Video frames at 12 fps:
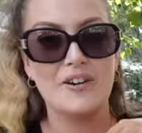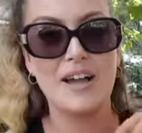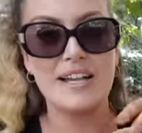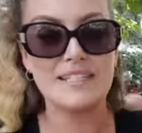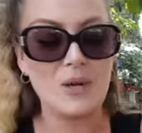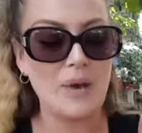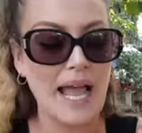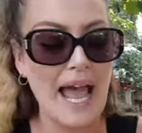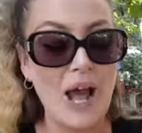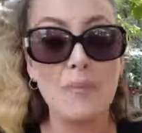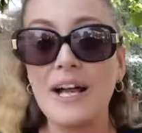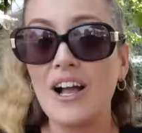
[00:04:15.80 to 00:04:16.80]
Okay, so
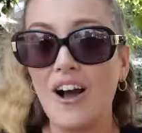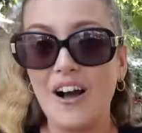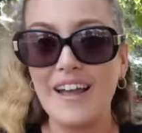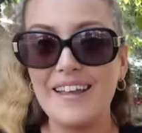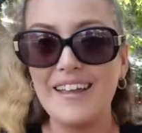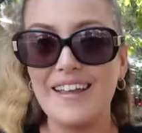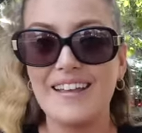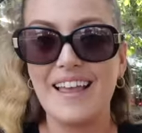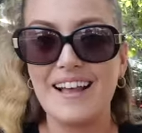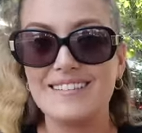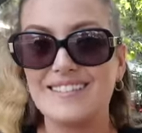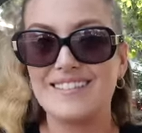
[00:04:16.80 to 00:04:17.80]
cow mangai.
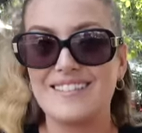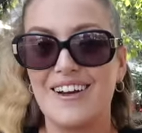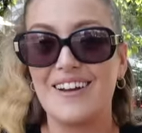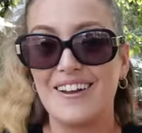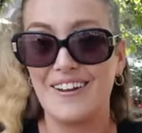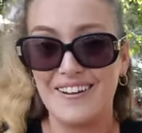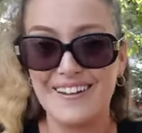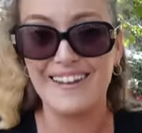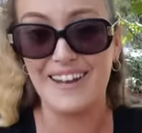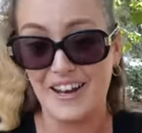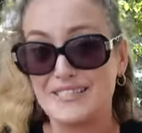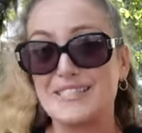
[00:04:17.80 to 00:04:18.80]
Yes, I like
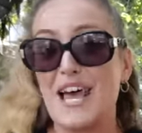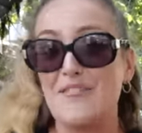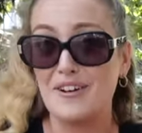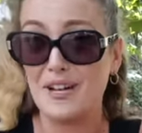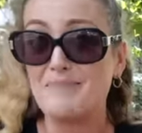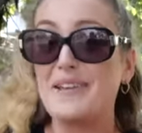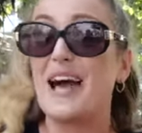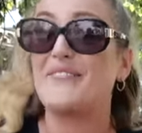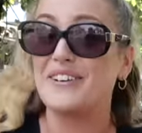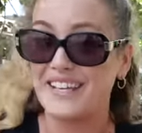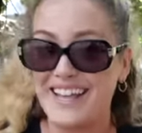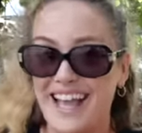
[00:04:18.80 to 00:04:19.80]
it. And I'll definitely 10? be
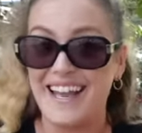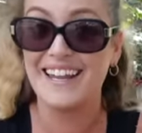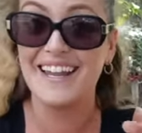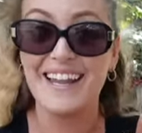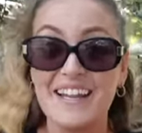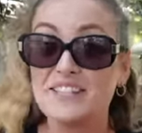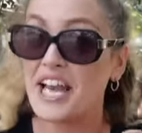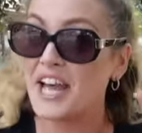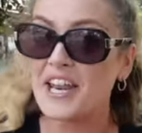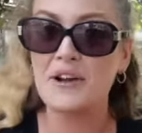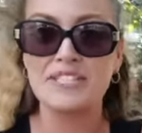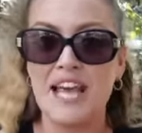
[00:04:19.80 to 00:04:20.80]
having it again. Out
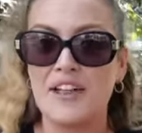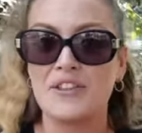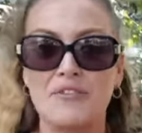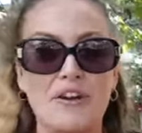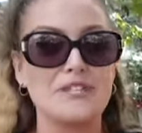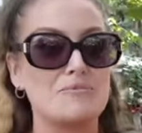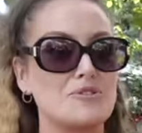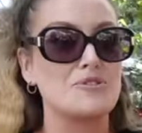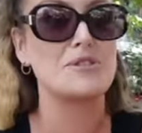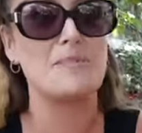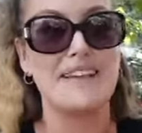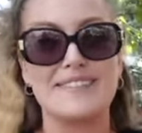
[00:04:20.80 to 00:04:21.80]
10? 10 out of 10. The rice was
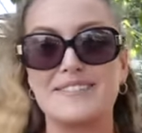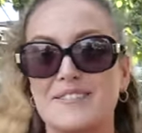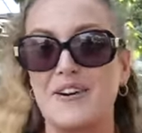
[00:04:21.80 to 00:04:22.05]
just amazing,